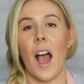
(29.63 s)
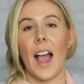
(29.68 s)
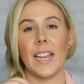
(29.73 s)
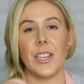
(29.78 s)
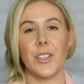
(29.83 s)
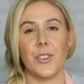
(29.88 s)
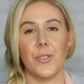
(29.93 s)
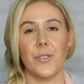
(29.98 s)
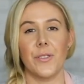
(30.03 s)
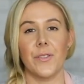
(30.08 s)
I
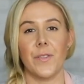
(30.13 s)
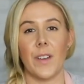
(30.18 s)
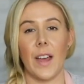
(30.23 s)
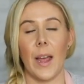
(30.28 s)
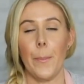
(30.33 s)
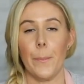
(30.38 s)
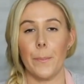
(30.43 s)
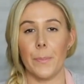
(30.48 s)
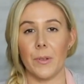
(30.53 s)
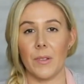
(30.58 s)
do
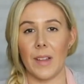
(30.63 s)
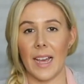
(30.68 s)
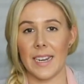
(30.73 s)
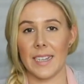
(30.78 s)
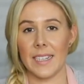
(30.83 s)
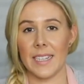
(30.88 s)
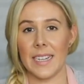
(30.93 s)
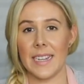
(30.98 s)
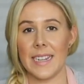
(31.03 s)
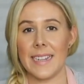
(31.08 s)
find
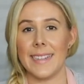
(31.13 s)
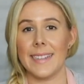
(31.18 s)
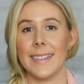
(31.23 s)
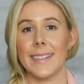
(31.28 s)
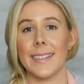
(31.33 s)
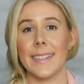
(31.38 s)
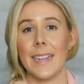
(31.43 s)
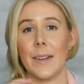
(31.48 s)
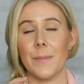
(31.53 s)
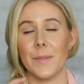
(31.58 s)
black tea
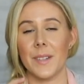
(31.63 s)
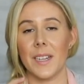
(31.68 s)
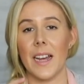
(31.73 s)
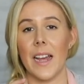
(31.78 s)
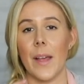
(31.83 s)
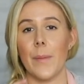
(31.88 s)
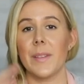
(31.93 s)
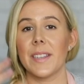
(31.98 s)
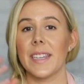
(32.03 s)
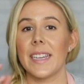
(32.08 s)

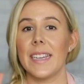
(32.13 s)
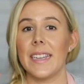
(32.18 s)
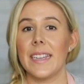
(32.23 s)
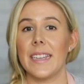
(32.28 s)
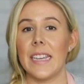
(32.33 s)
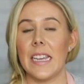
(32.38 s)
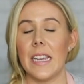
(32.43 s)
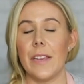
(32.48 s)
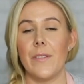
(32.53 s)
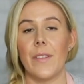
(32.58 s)
sometimes can
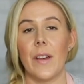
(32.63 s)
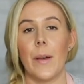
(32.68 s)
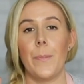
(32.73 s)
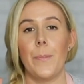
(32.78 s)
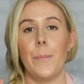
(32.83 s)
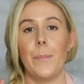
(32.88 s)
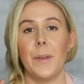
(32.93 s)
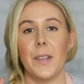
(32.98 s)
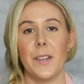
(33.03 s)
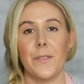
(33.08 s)
give a
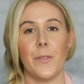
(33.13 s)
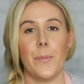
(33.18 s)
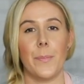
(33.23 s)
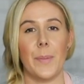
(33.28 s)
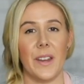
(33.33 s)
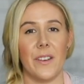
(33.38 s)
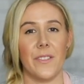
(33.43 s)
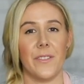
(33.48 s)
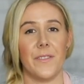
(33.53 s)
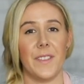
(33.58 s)
bit of a
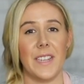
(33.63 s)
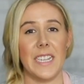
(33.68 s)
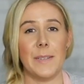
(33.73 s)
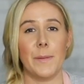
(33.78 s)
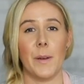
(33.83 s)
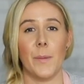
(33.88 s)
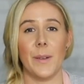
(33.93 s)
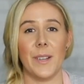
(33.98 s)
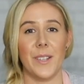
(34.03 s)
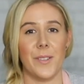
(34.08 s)
better
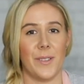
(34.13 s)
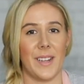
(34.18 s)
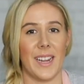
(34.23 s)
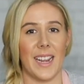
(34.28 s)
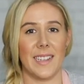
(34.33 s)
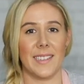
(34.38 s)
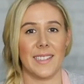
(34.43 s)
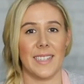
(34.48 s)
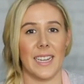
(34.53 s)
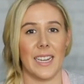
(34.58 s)
fizz when we're doing
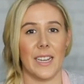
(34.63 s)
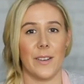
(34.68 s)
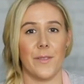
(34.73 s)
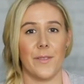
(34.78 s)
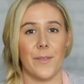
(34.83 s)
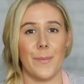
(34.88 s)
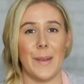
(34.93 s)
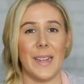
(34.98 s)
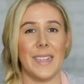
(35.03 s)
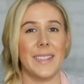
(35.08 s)
our second
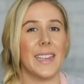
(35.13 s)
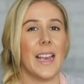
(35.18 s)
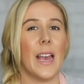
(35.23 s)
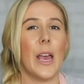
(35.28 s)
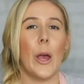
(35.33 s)
ferments,